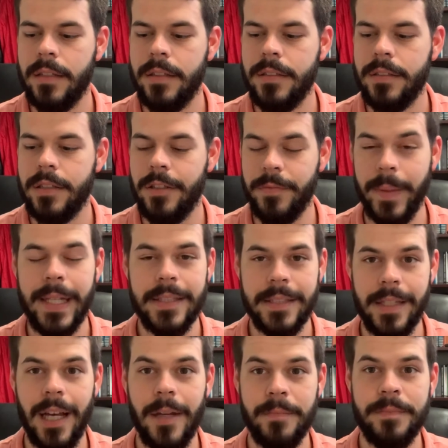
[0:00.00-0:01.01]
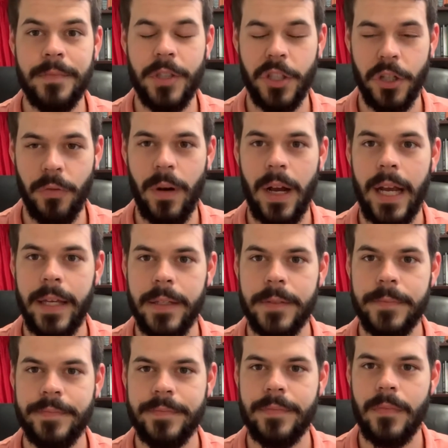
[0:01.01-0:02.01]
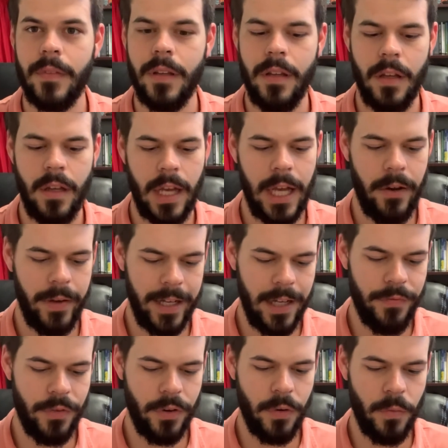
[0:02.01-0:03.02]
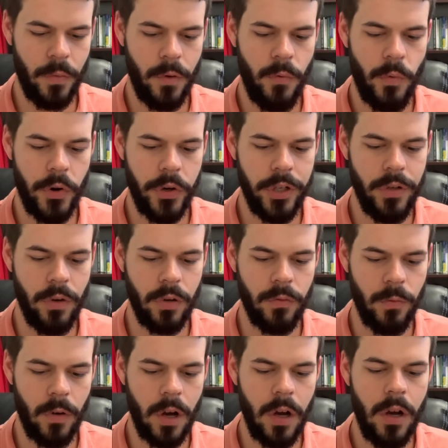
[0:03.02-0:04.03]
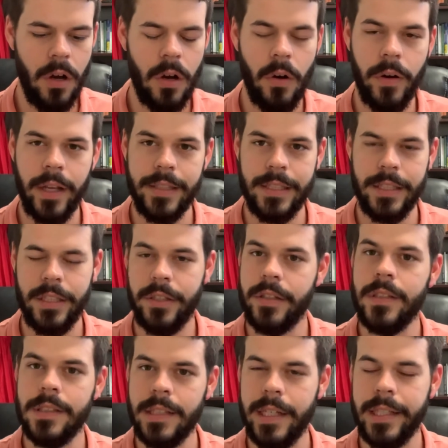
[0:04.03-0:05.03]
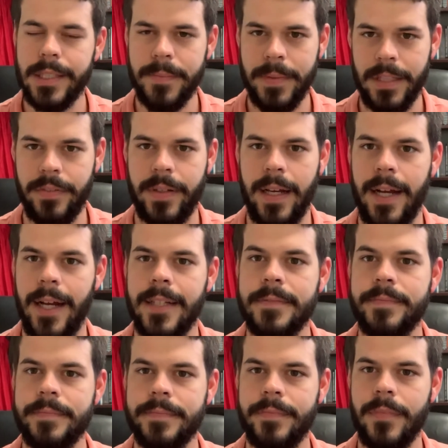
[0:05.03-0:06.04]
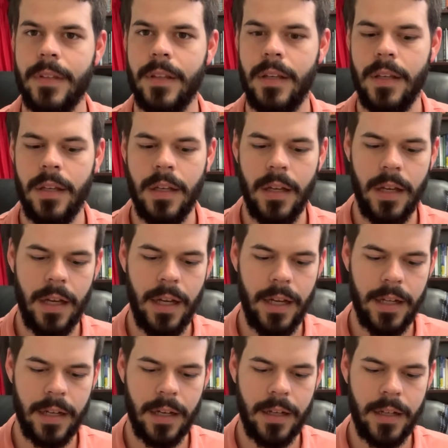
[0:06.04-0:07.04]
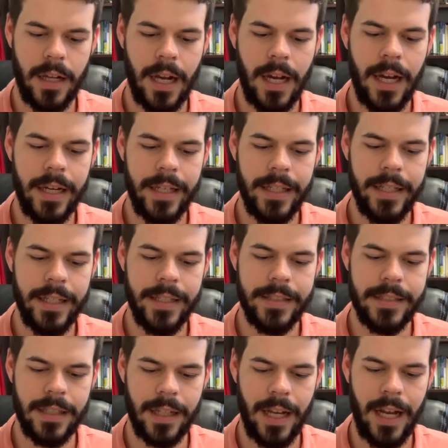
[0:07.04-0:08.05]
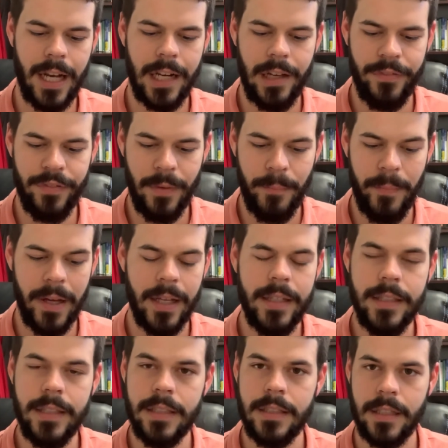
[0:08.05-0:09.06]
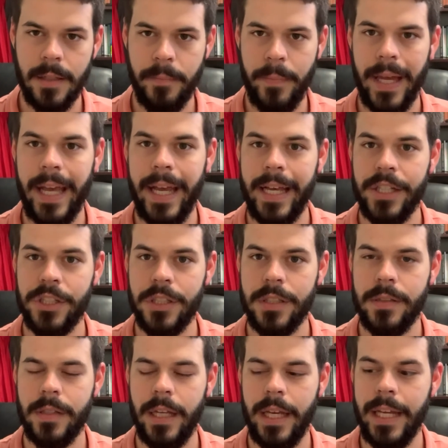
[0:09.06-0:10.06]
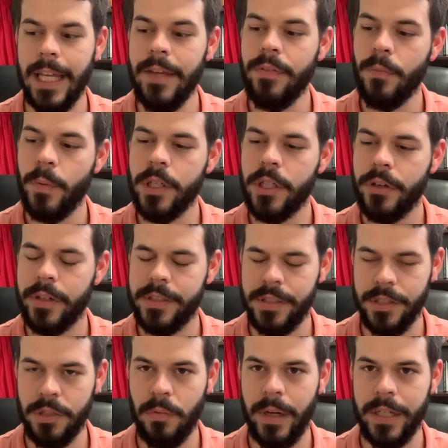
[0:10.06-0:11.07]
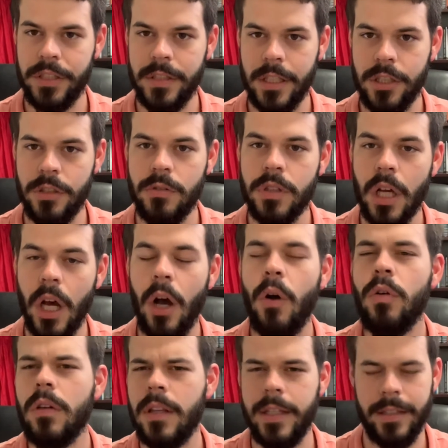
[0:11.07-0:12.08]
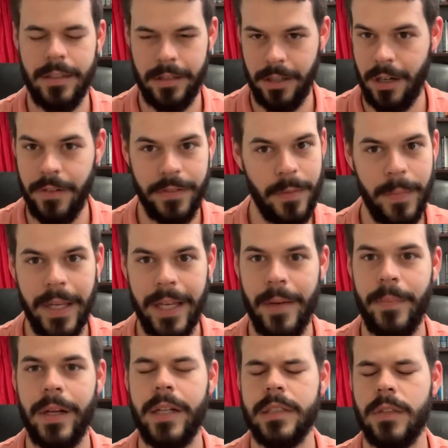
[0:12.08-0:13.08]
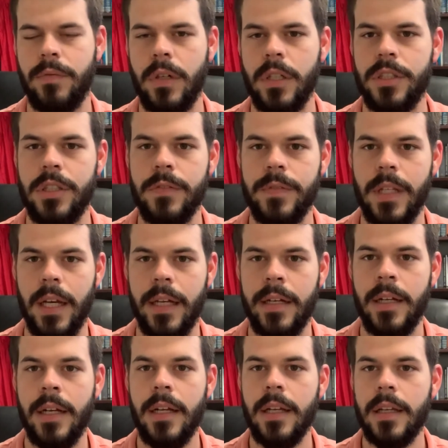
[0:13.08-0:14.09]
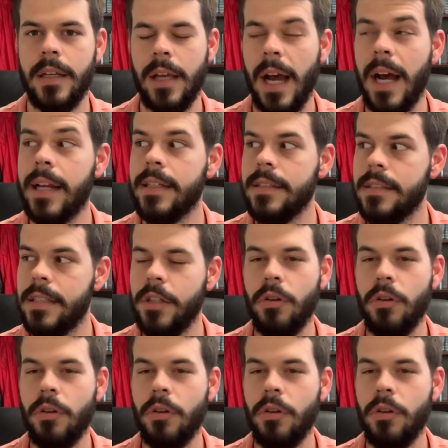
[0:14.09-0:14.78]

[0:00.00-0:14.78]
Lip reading: You've messed up. You're right. However, where you are wrong is in your assessment of God. God is a God of abundant compassion. And even when you're in a situation that you totally deserve to be in because of what you've done, God is still